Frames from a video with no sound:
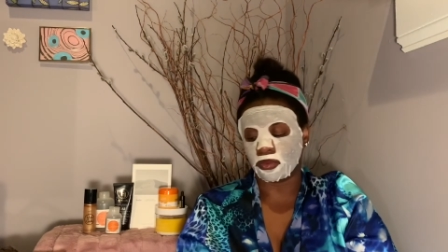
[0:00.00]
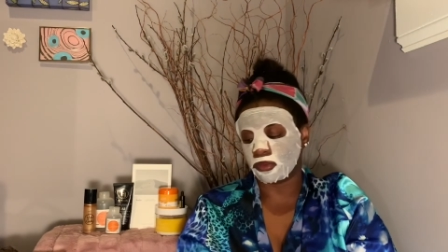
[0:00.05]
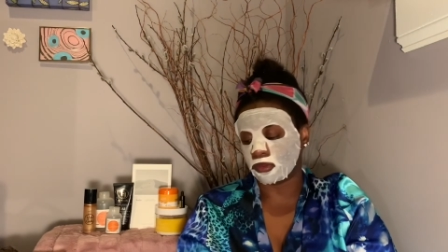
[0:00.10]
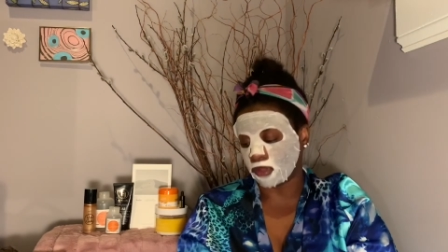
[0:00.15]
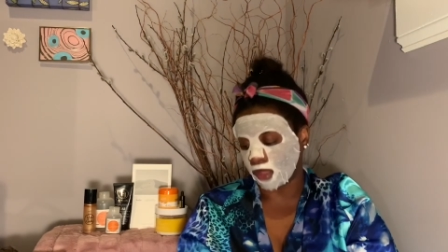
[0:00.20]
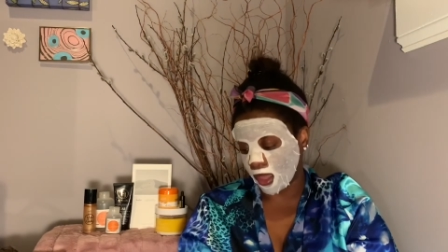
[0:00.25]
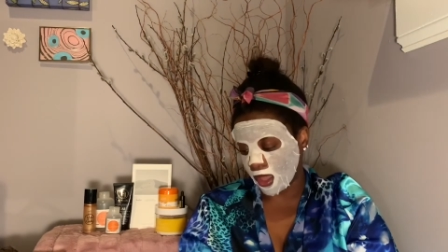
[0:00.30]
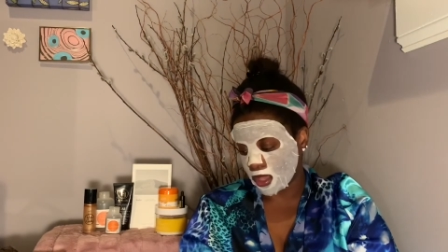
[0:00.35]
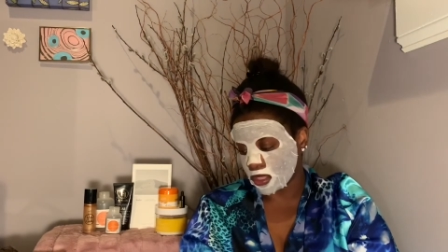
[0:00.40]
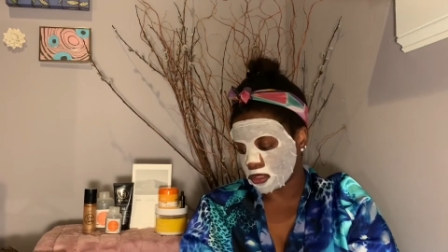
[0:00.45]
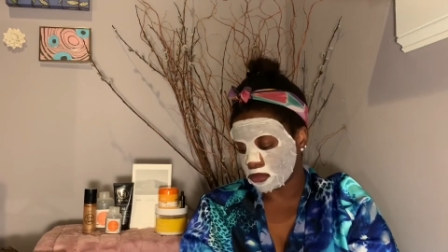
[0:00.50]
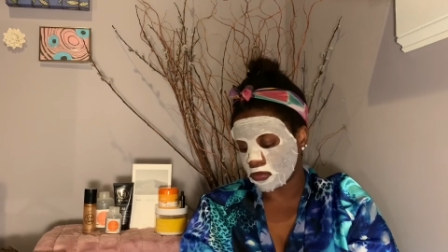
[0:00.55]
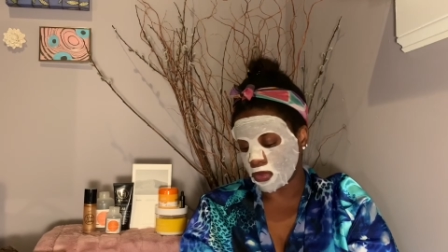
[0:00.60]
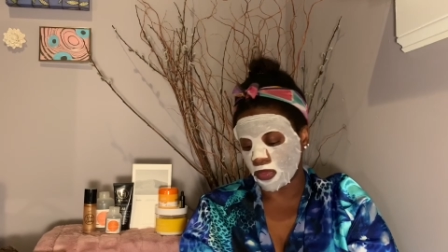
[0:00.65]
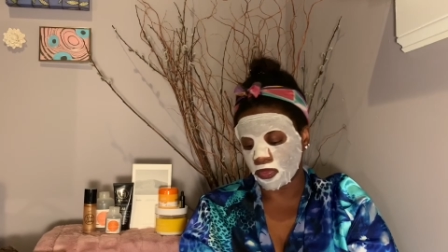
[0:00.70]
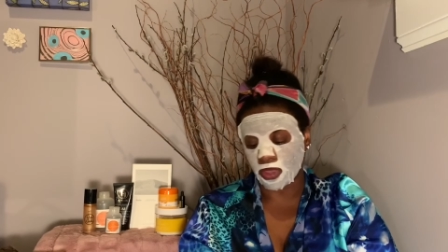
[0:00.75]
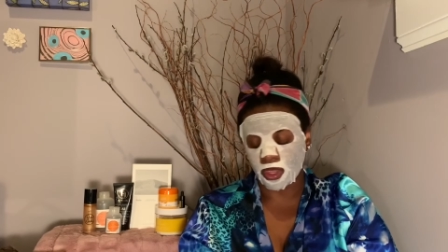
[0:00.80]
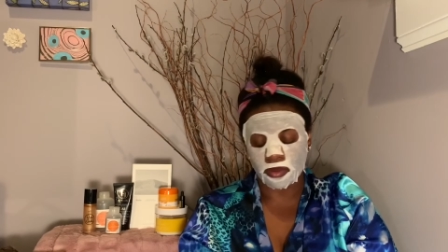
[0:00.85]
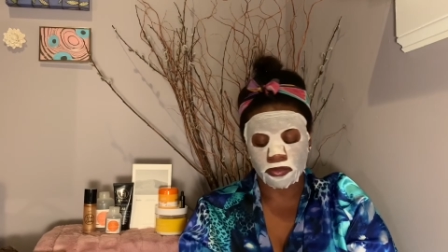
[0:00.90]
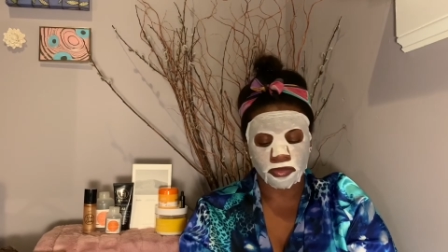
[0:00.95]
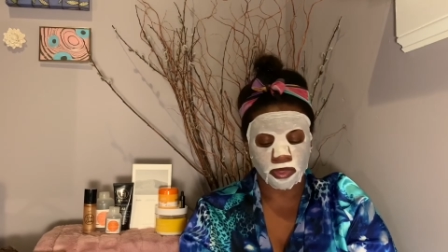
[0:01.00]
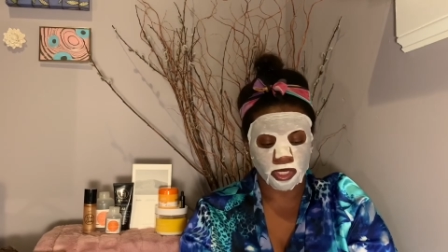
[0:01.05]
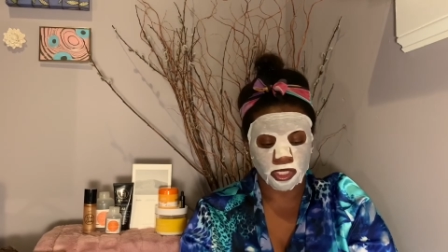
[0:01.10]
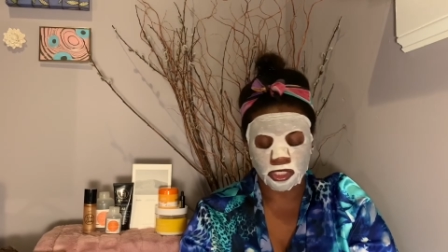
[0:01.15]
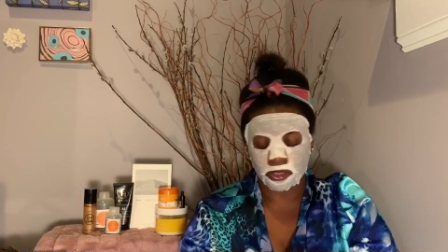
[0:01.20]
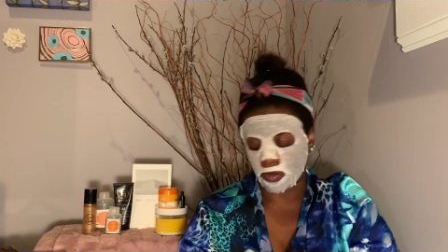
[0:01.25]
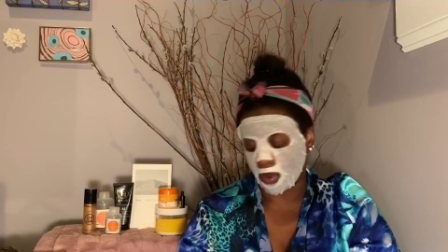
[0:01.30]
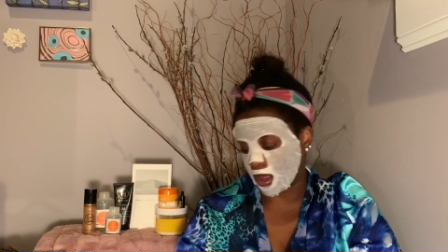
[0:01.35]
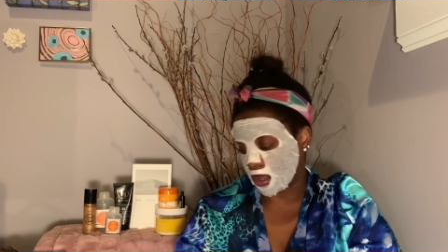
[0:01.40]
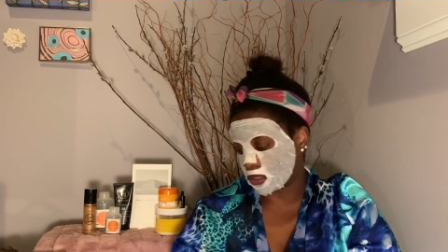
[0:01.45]
Last month in
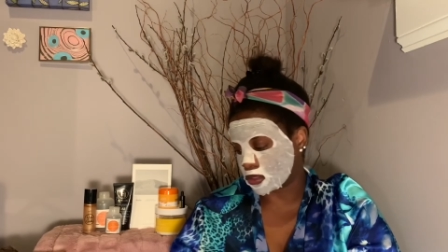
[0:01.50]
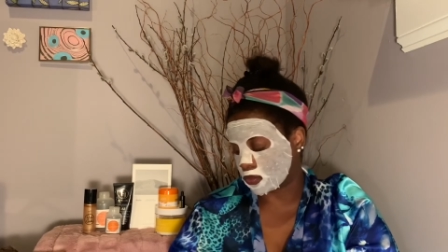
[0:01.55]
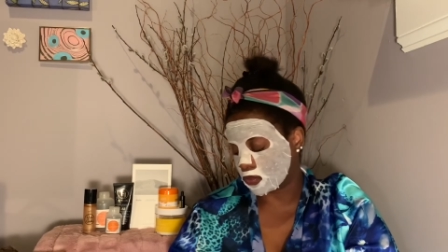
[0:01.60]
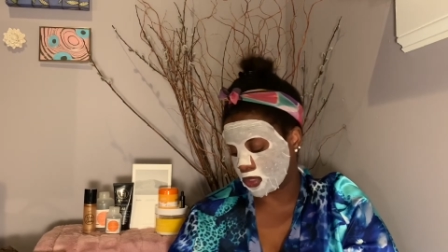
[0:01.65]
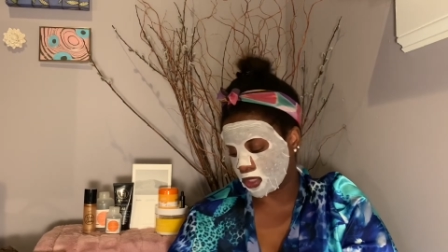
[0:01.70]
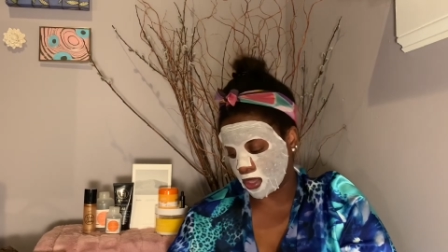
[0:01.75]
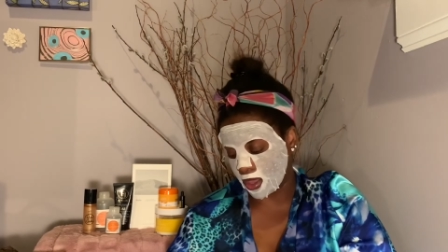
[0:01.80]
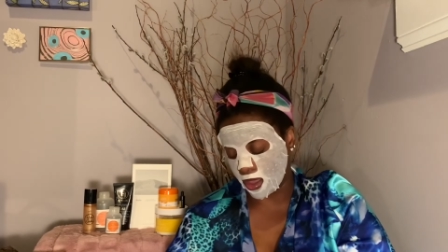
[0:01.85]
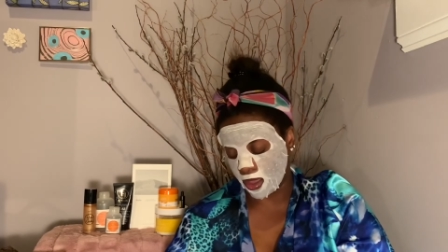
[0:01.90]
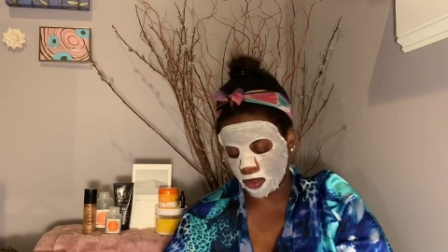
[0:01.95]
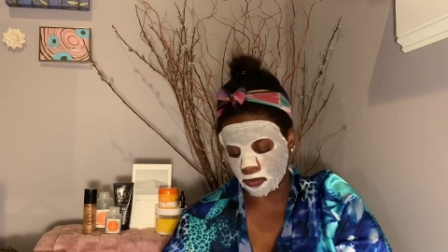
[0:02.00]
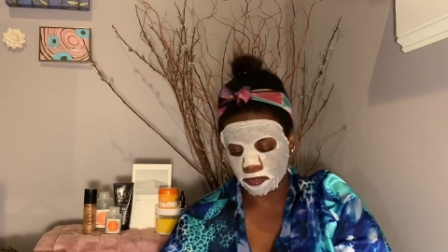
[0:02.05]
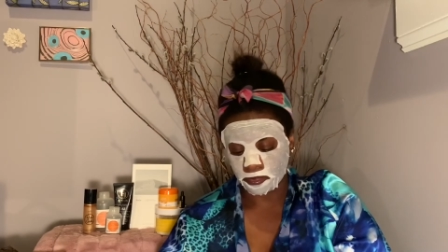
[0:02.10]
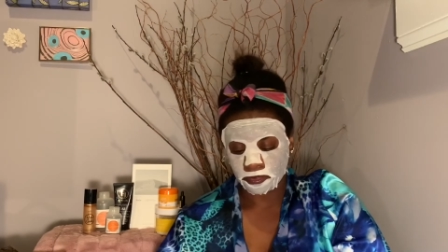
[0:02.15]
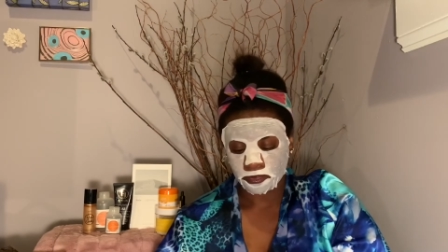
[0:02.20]
Birchbox, we got